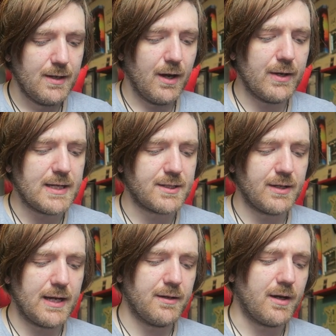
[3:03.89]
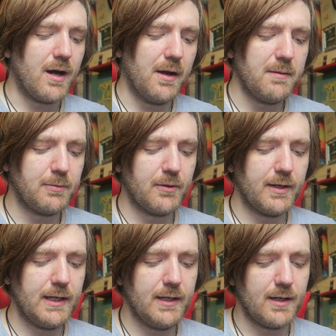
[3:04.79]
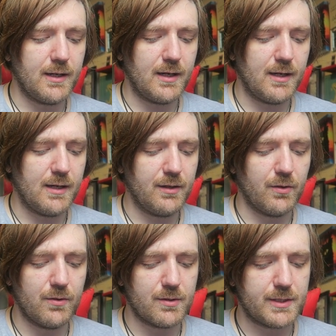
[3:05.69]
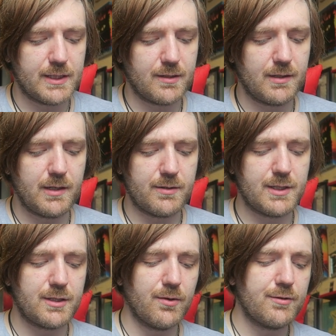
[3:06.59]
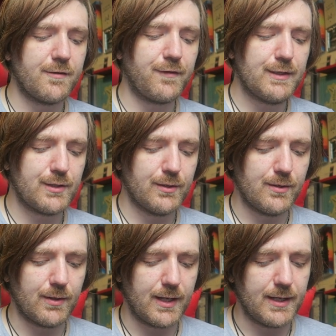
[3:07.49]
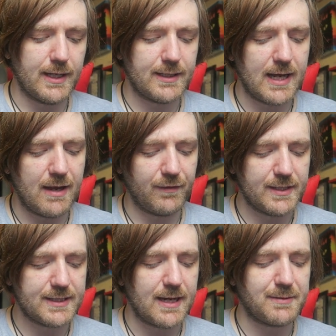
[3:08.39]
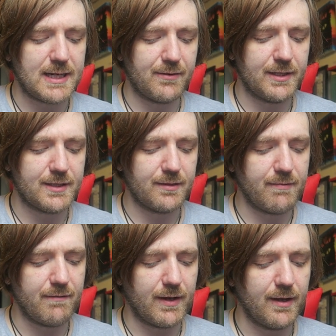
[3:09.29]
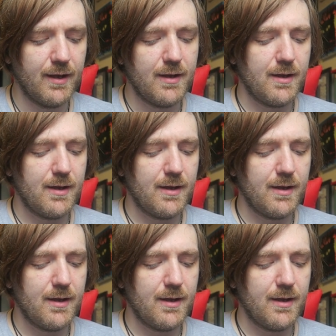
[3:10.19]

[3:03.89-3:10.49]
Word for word: Oh, yeah, so then Highboy, uh, the horse, goes to 200 feet tall and then carefully steps down into the river.